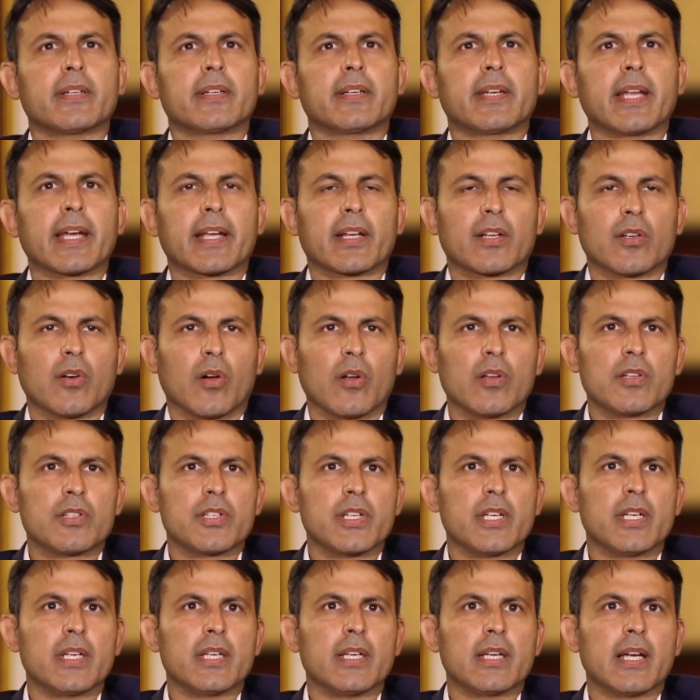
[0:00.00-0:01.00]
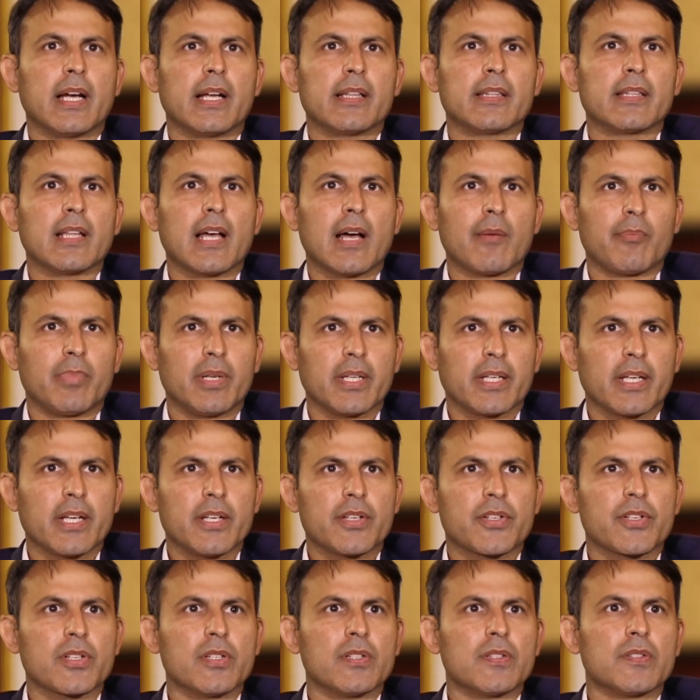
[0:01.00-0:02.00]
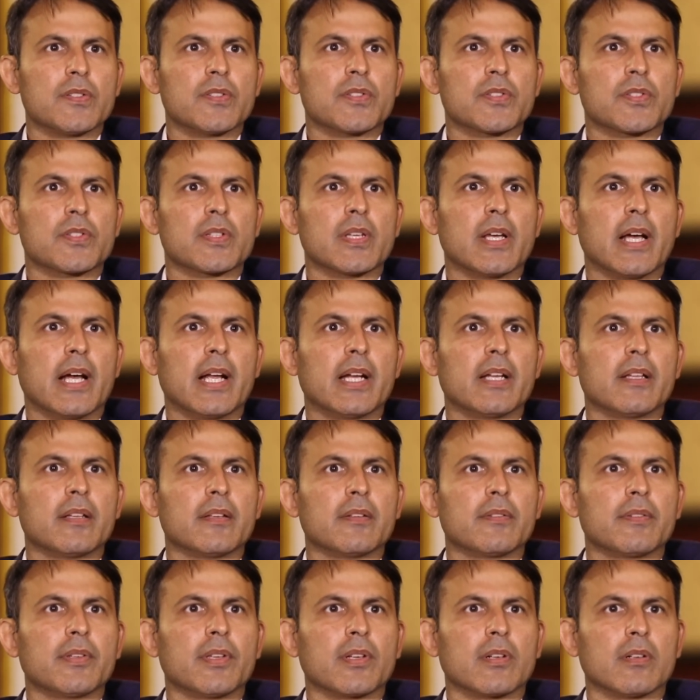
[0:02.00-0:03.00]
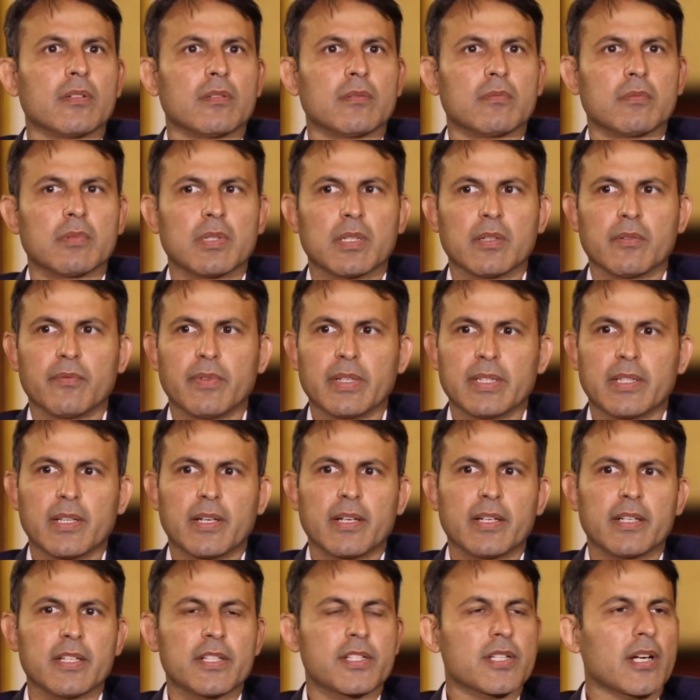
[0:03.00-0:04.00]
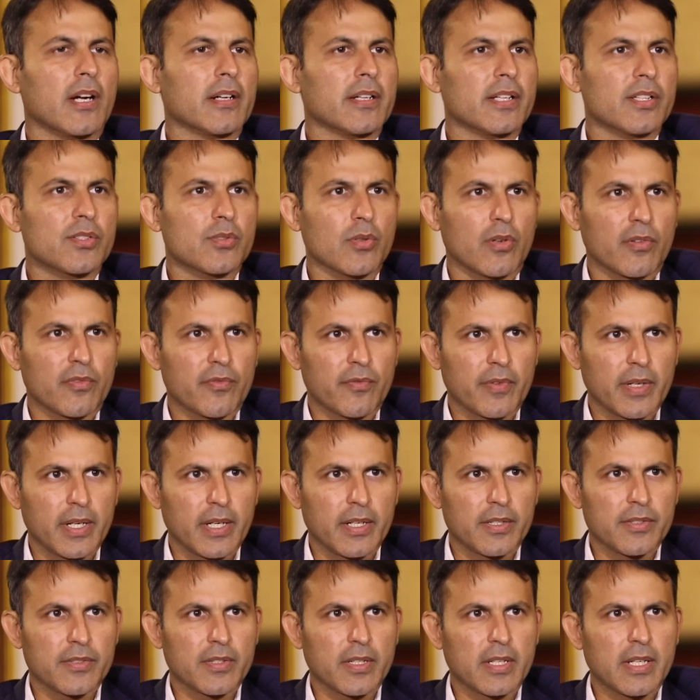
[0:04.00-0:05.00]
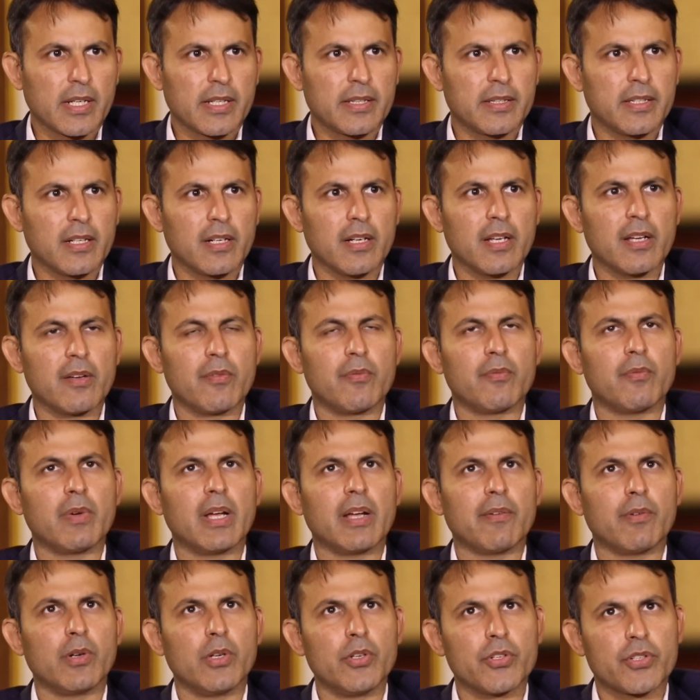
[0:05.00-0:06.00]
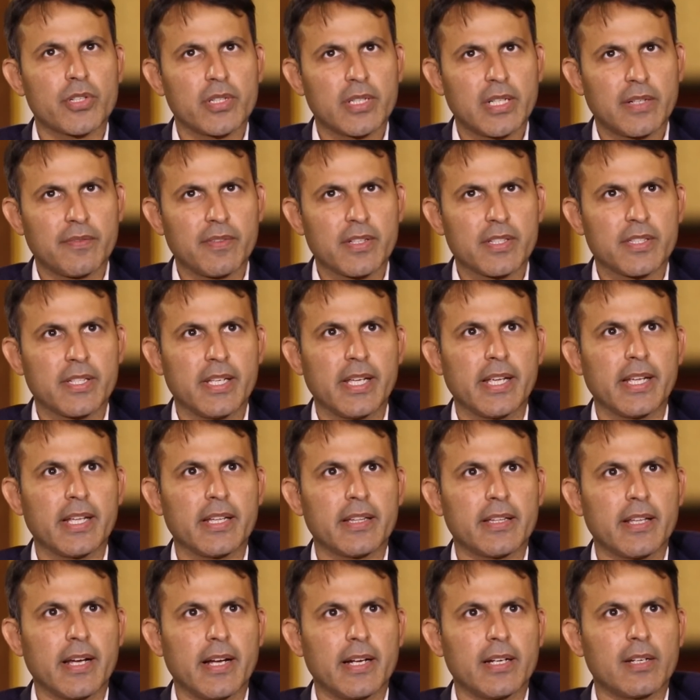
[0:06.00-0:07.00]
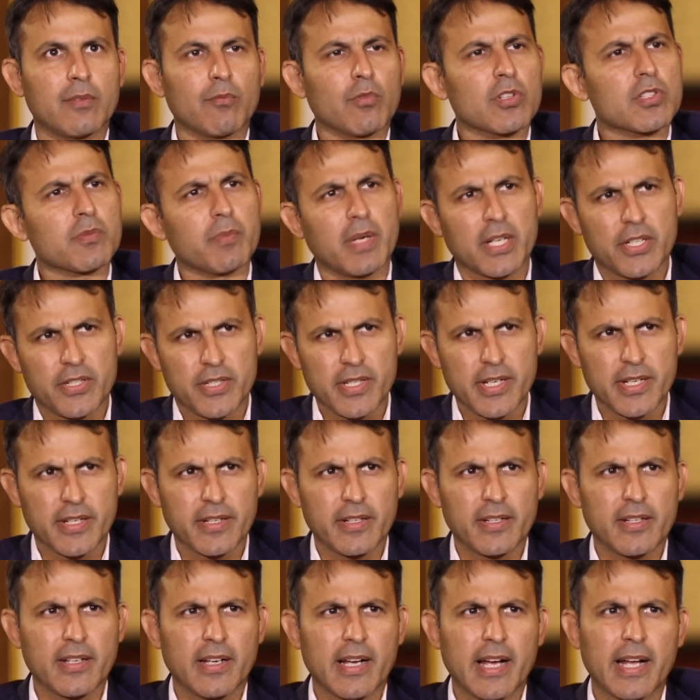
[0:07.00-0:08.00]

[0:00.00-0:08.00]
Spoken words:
technology and the applications and, whether it is charting softwares, the evolution that we are seeing in that was much needed.